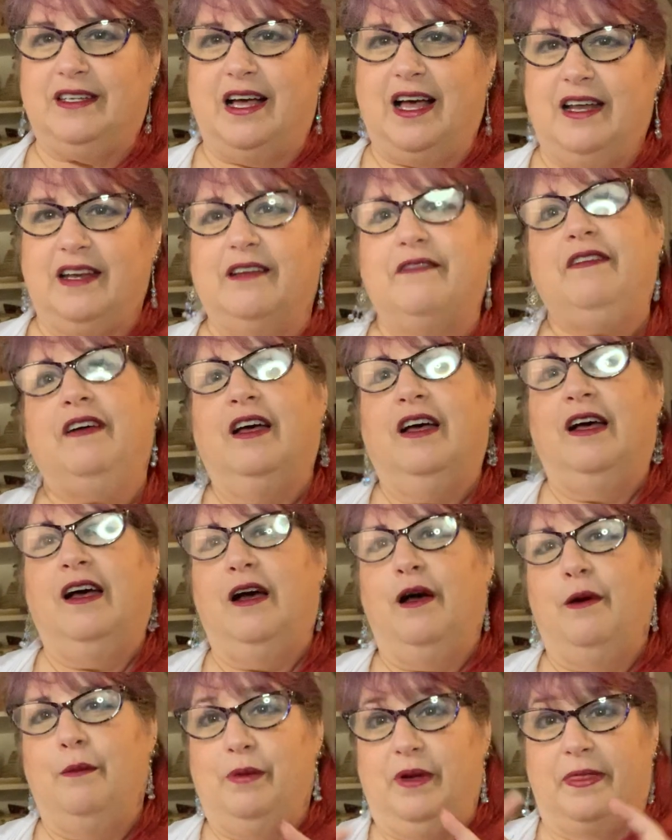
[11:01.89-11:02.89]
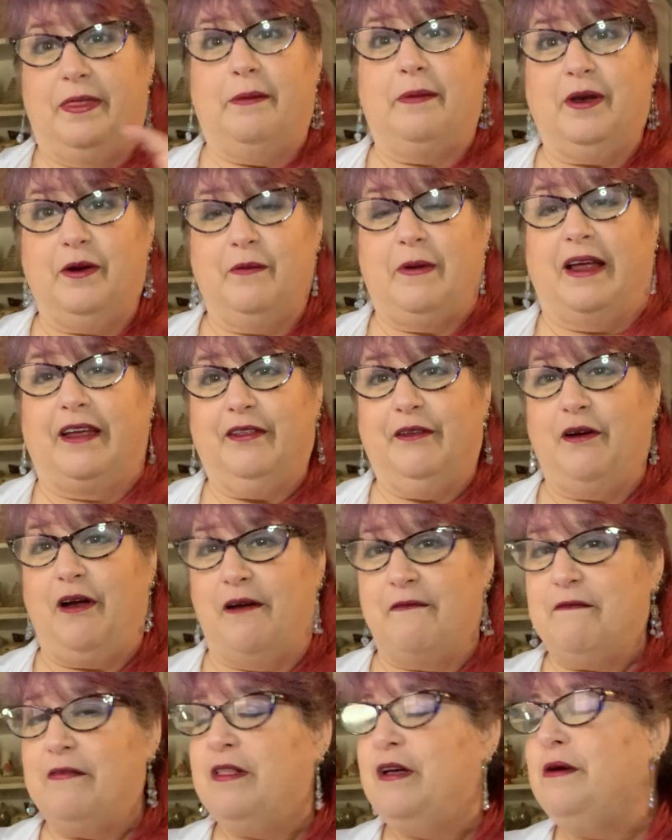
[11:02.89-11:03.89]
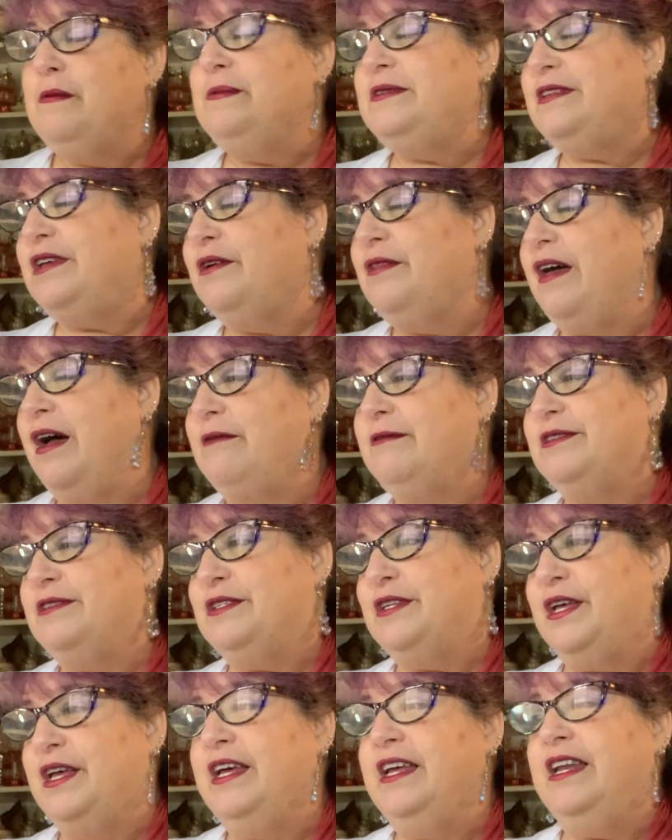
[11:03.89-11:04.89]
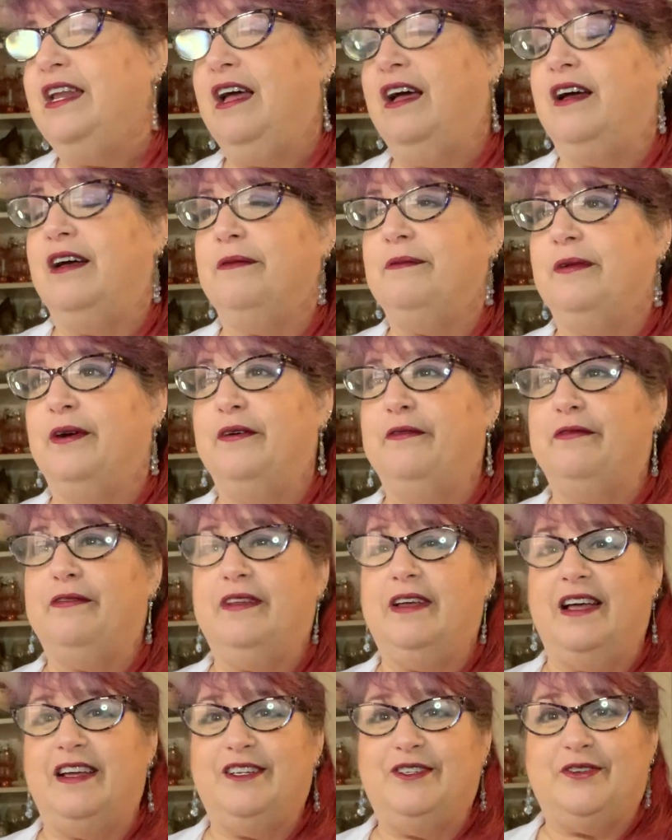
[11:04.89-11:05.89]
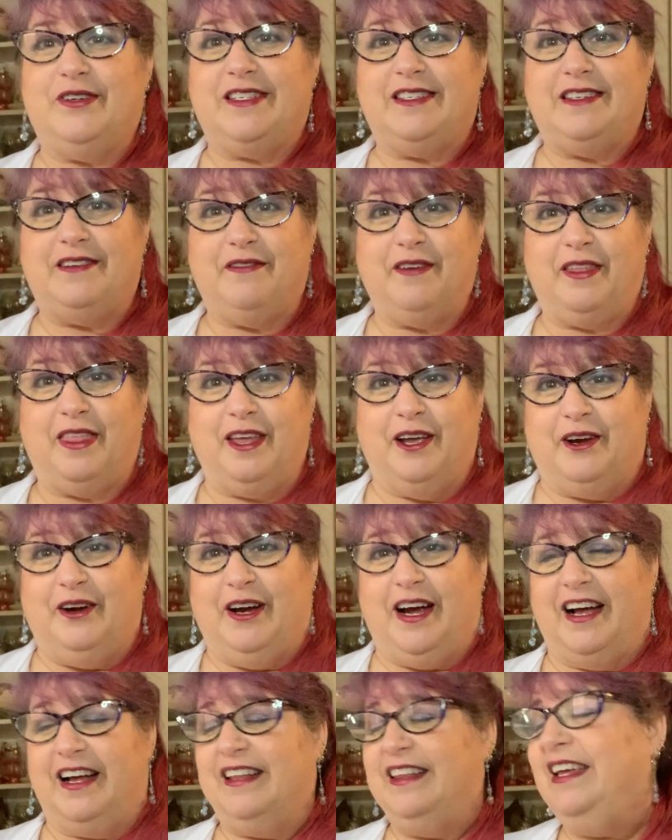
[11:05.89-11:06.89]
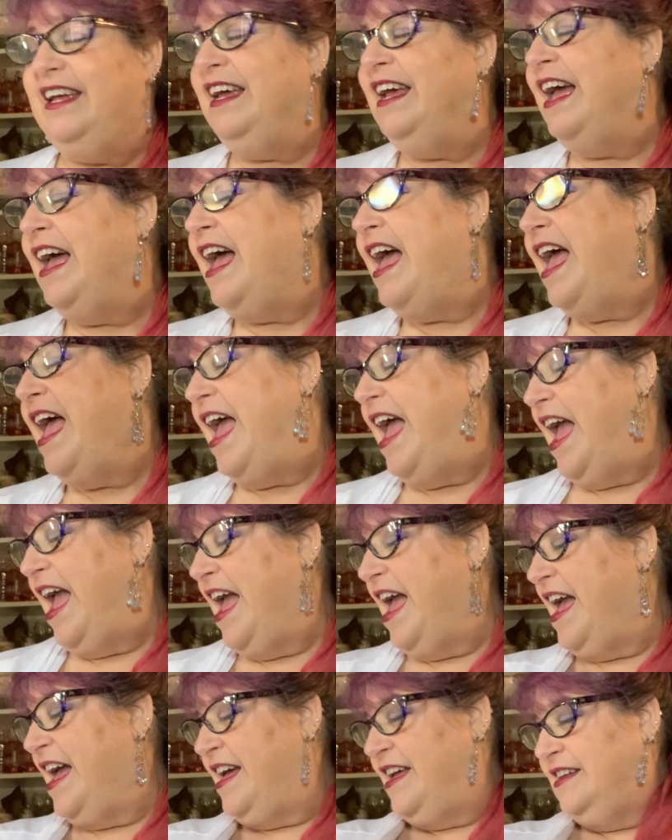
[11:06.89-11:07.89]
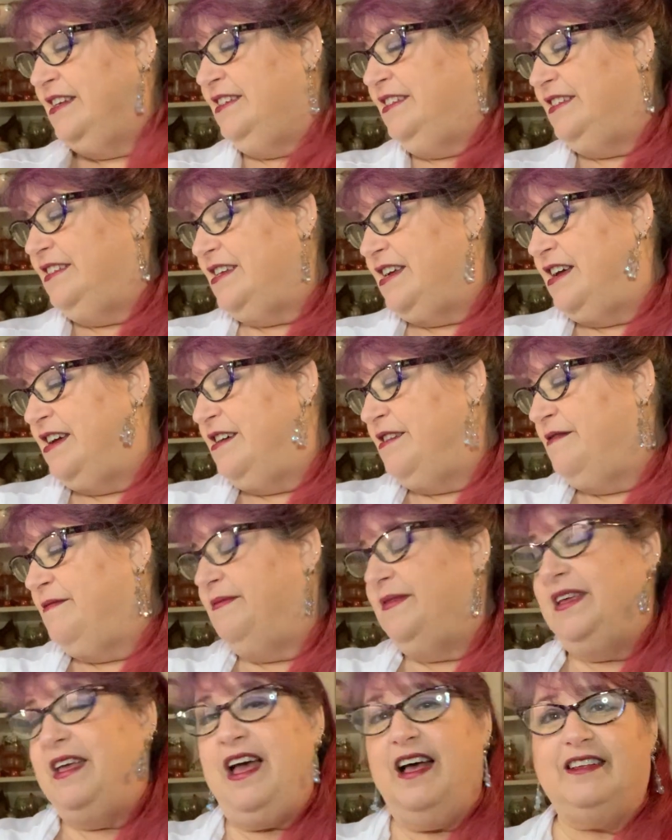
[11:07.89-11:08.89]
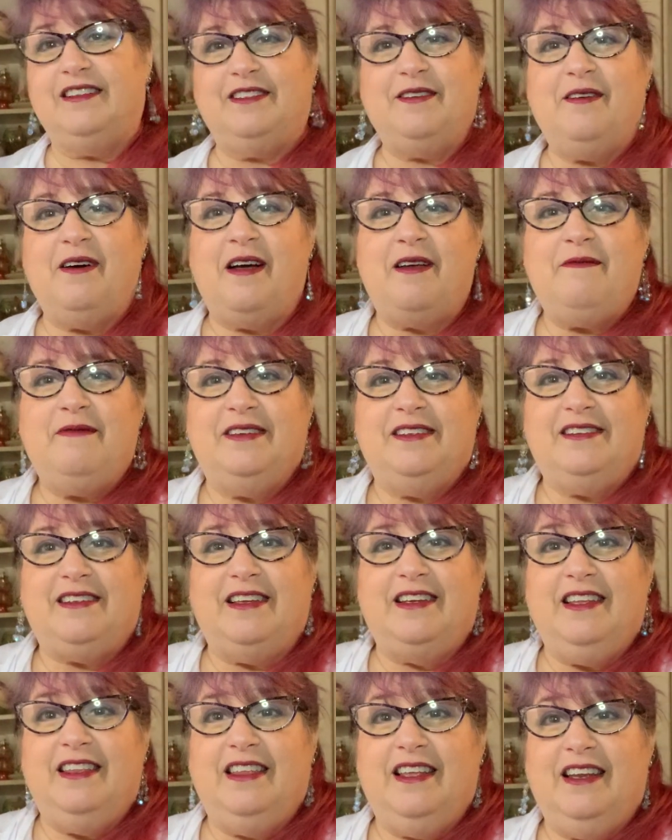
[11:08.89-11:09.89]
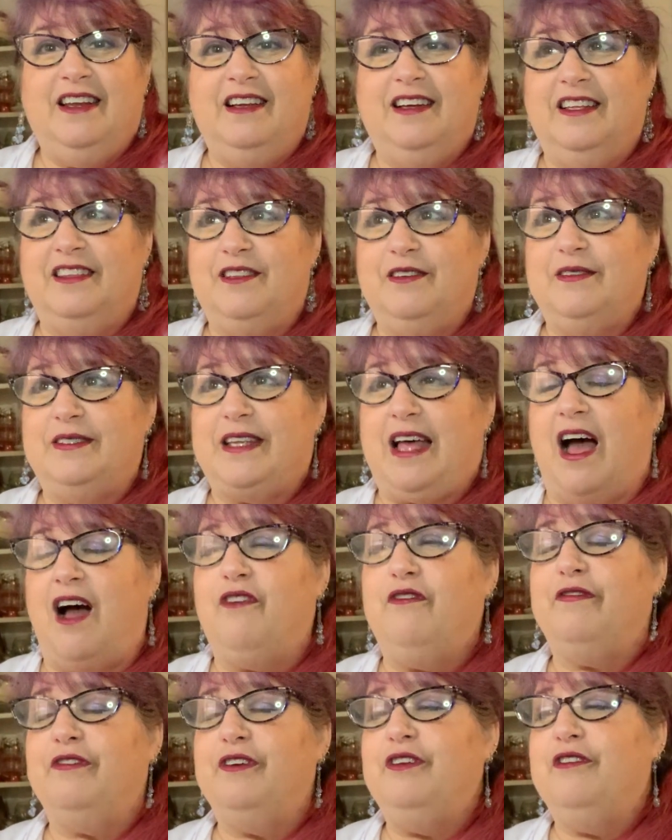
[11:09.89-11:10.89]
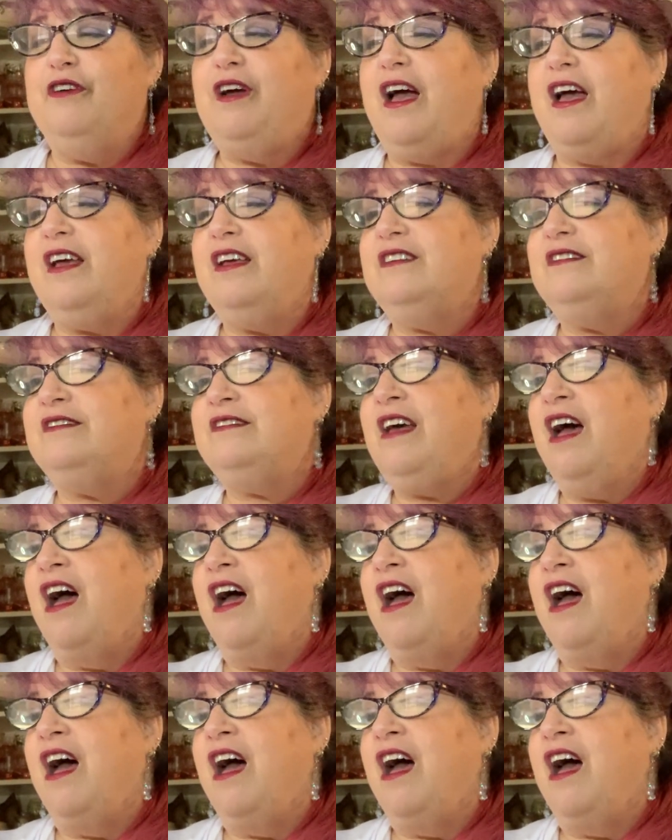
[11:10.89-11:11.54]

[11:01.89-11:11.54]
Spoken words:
kind of put them in a regular envelope, so that was good. Hopefully I addressed everything correctly, and yeah, so I'm excited that I got those out for you guys.